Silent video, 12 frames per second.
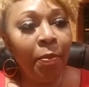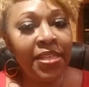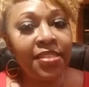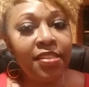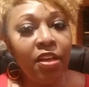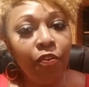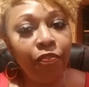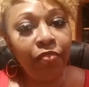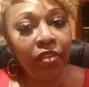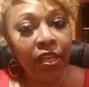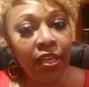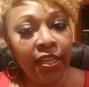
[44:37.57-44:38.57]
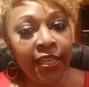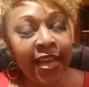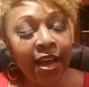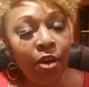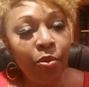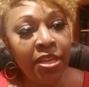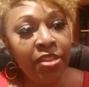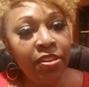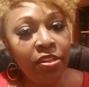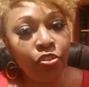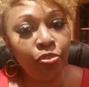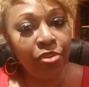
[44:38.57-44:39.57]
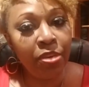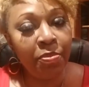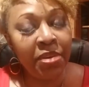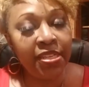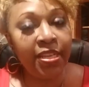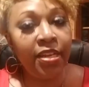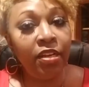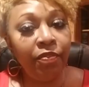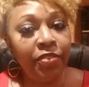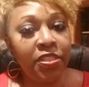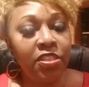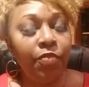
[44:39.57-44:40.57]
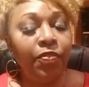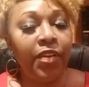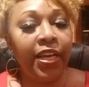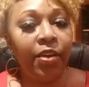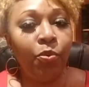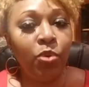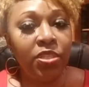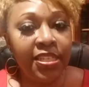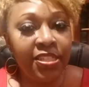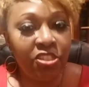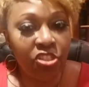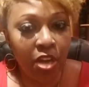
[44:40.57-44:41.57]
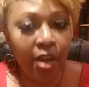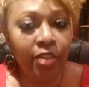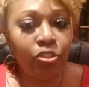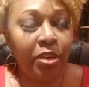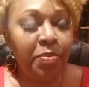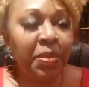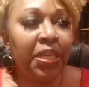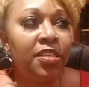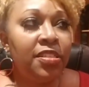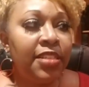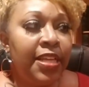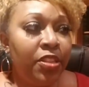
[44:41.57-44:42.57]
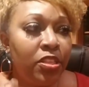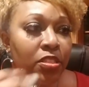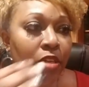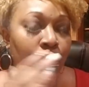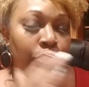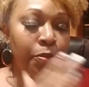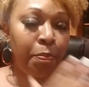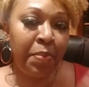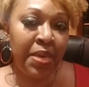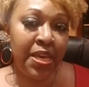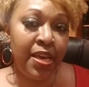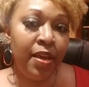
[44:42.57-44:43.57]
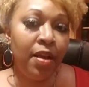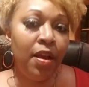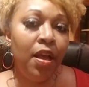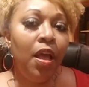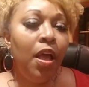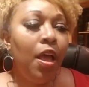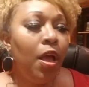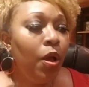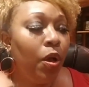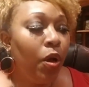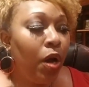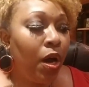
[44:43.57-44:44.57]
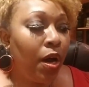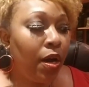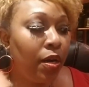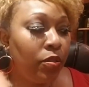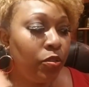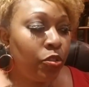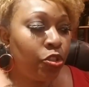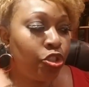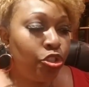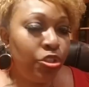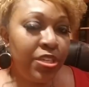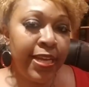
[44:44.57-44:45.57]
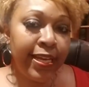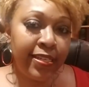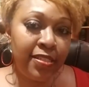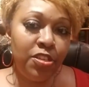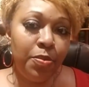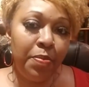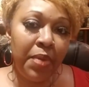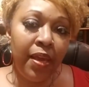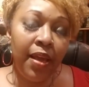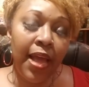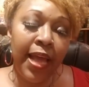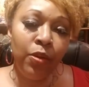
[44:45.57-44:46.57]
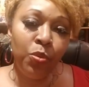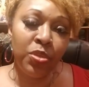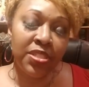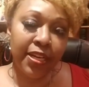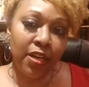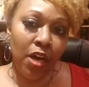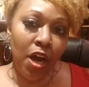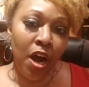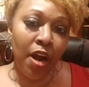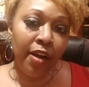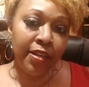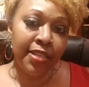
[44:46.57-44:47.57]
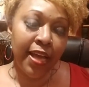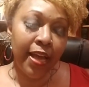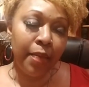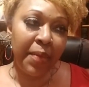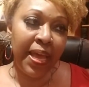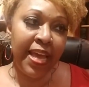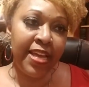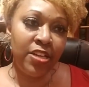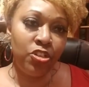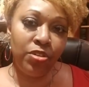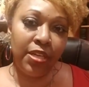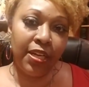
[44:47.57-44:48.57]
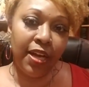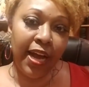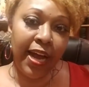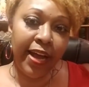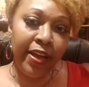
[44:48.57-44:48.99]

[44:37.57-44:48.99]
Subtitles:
with one of my divine masculine. And then I realized that there was some shame that was coming up that I was picking up on in my subconscious mind that's connected